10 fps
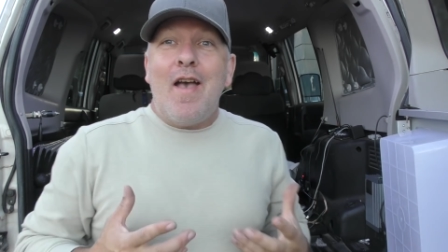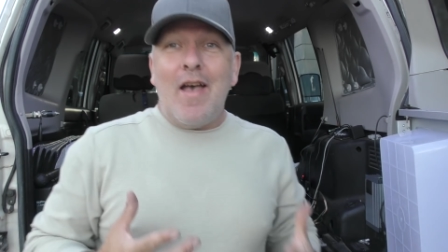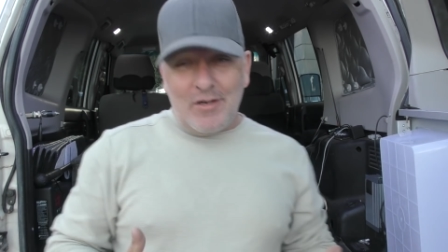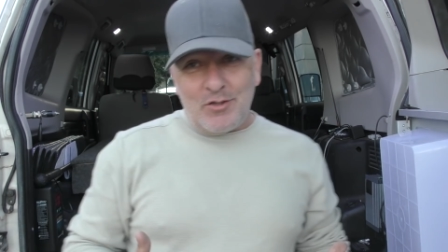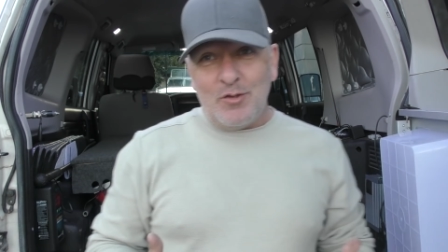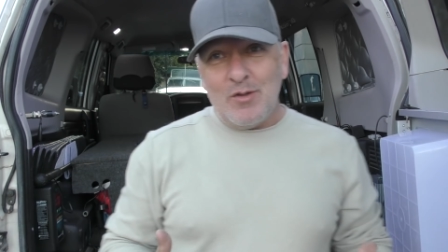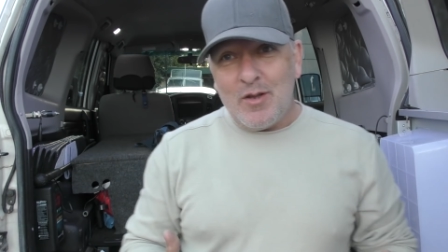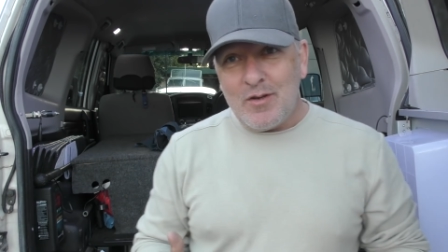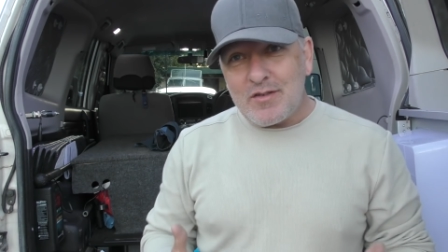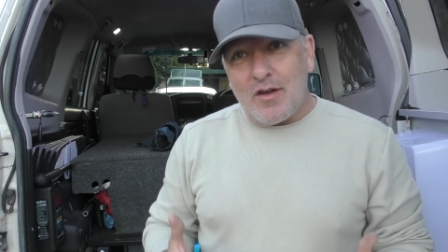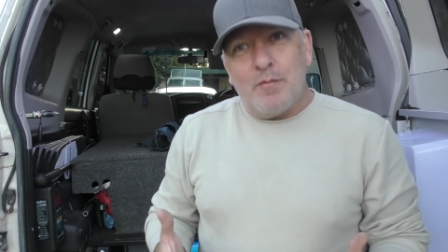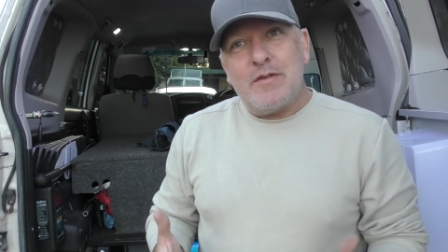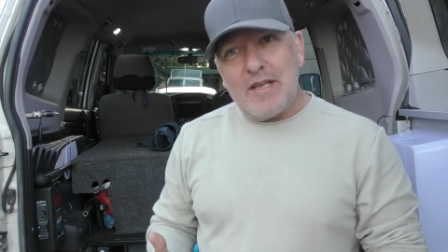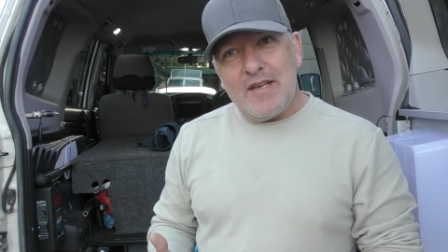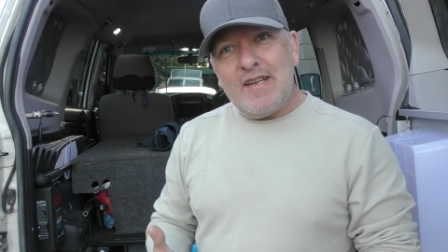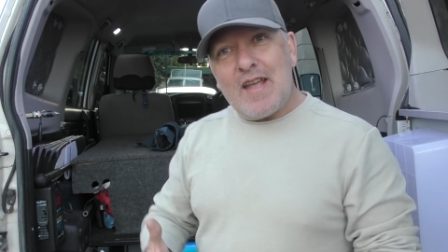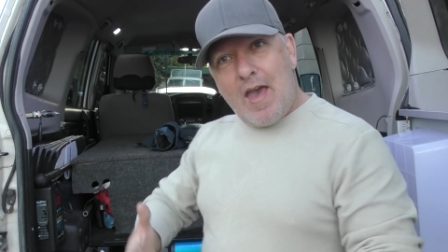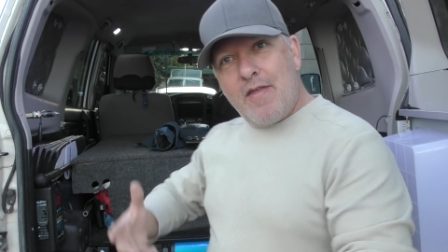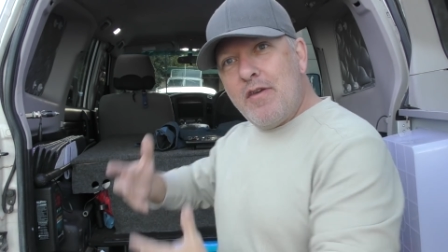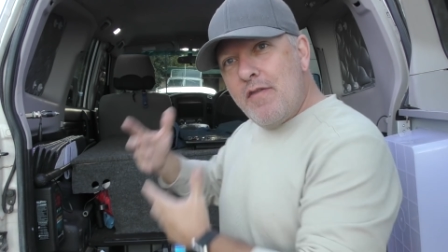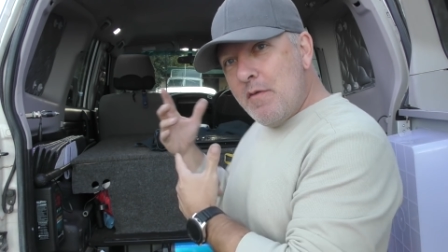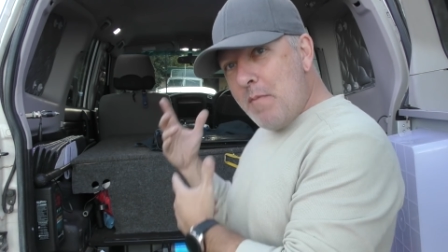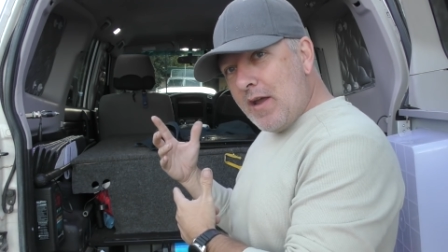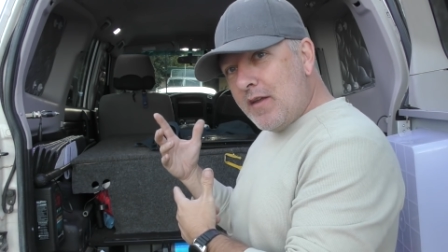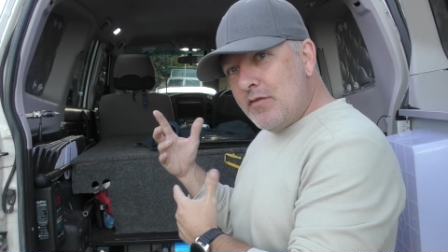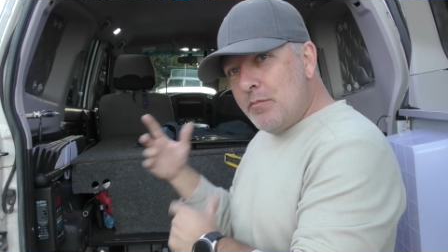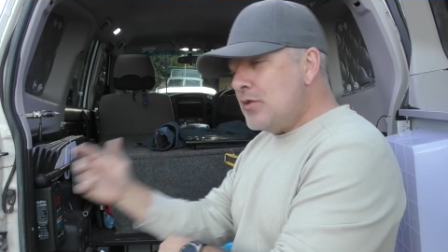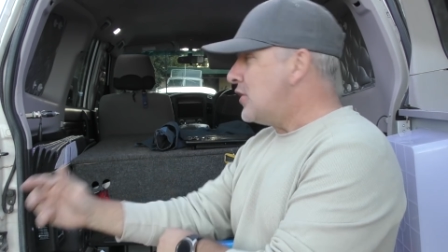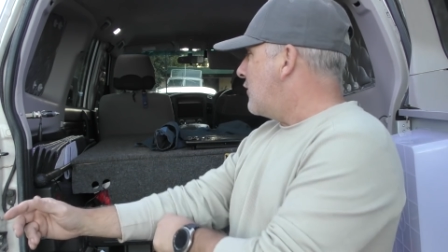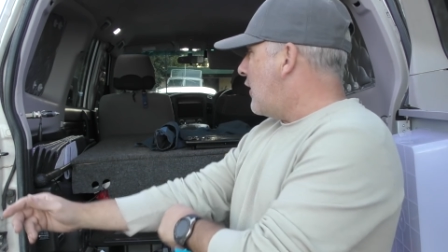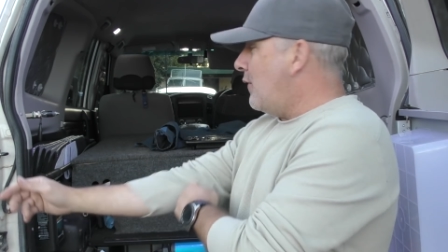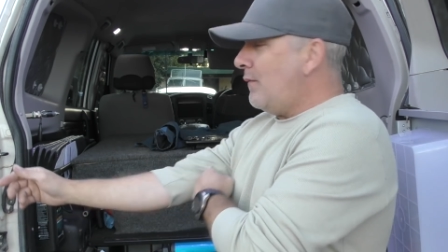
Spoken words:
As you'll notice, I'm standing at the back of the Pajero.